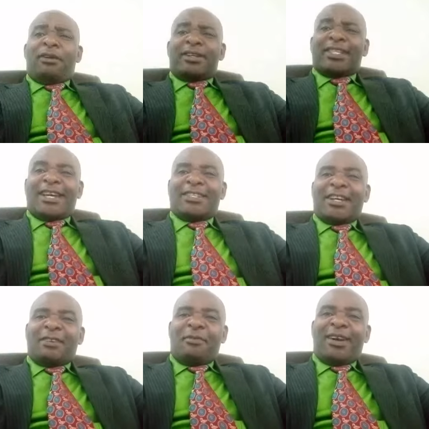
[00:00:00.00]
Marriage
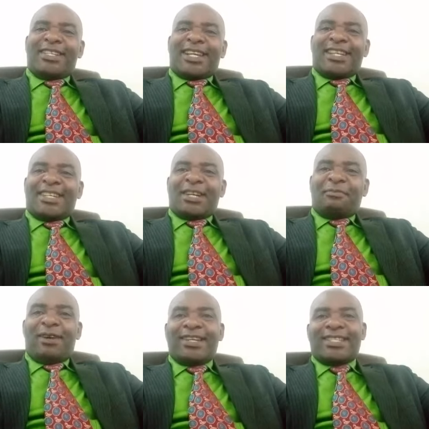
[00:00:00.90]
counseling, marriage
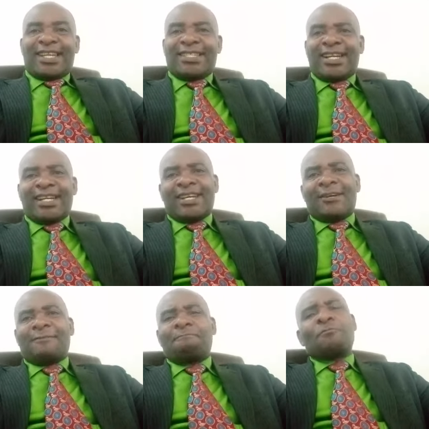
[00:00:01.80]
counseling, marriage counseling.
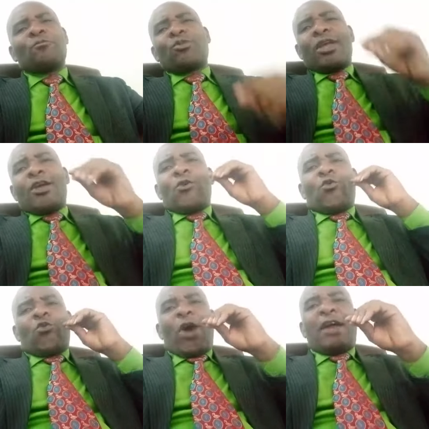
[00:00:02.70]

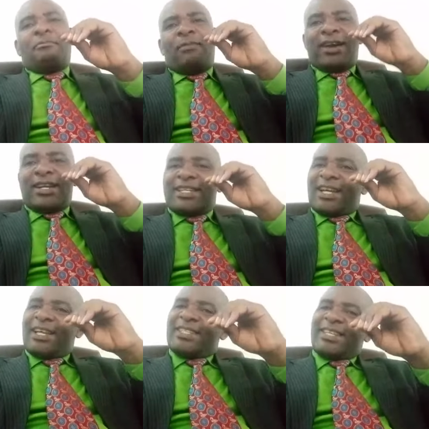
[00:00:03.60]
One
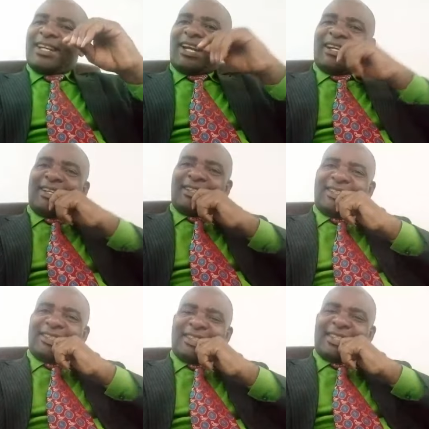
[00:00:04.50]
marriage counselor
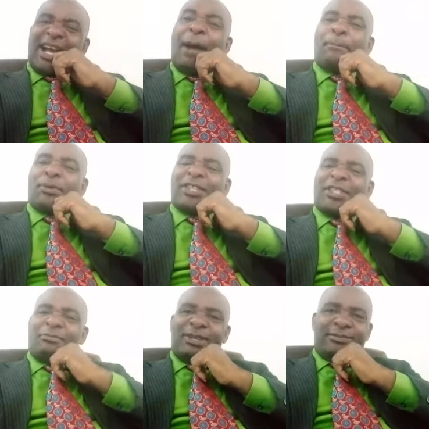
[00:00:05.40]

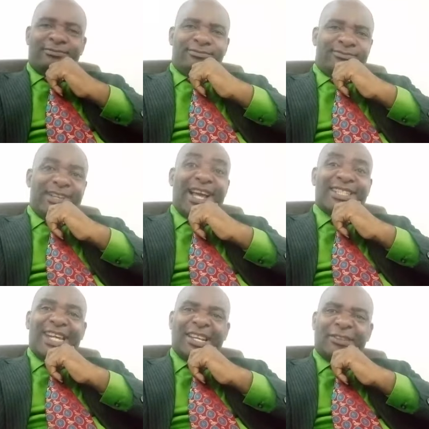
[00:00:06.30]
approached me,
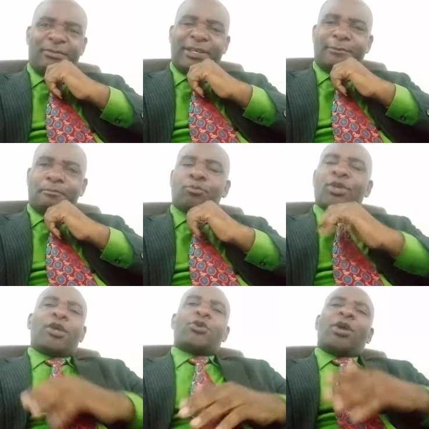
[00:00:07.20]
attacked me.
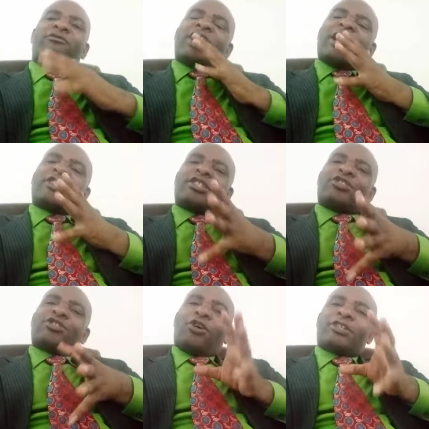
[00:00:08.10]
You have just
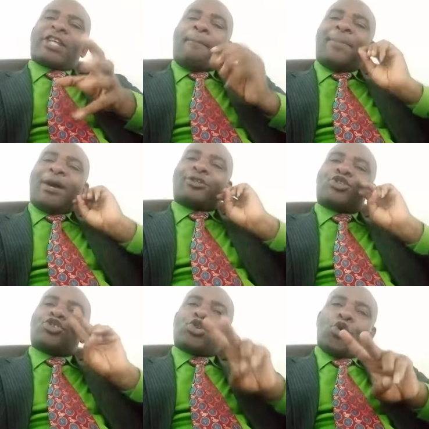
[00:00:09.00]
talked
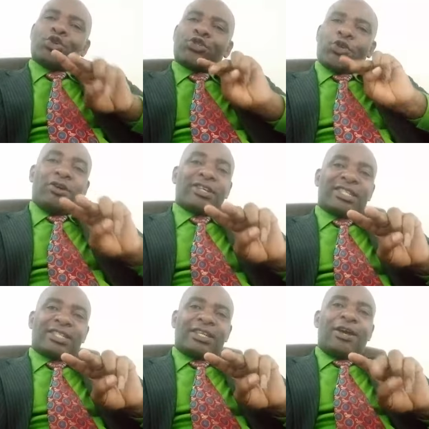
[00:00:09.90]
about two
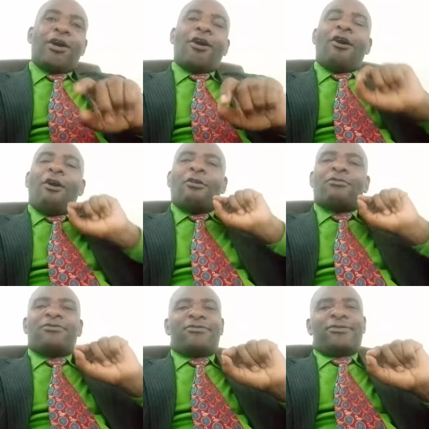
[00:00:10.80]
songs of